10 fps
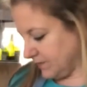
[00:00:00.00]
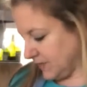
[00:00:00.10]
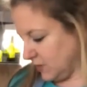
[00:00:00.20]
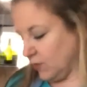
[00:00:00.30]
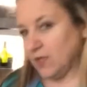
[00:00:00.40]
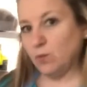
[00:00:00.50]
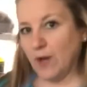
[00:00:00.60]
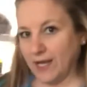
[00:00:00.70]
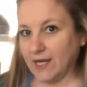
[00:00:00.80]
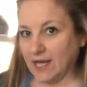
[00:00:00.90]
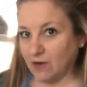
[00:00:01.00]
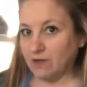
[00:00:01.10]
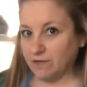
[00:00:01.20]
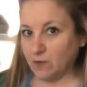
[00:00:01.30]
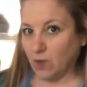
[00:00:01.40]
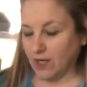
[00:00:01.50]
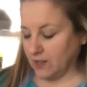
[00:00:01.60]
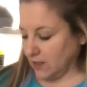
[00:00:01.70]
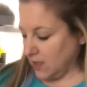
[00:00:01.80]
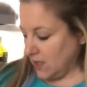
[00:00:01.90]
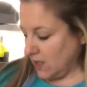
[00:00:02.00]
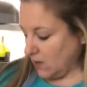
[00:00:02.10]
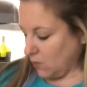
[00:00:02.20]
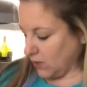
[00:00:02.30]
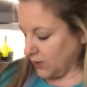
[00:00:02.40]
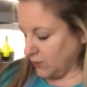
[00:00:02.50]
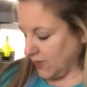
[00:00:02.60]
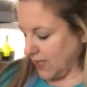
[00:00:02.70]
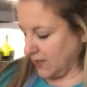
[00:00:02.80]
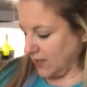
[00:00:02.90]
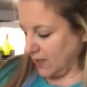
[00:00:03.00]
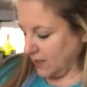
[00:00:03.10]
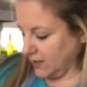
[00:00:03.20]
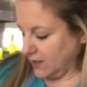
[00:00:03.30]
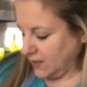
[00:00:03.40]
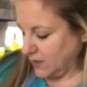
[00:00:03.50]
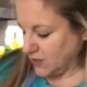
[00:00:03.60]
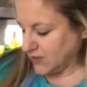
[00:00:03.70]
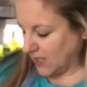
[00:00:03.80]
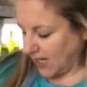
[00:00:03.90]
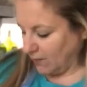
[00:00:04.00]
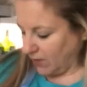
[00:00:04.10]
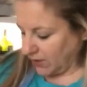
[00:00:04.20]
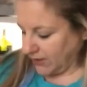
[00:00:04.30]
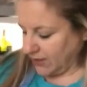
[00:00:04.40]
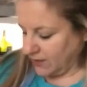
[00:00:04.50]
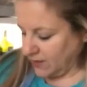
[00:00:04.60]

You could weigh it out if you want, or you can just eyeball it.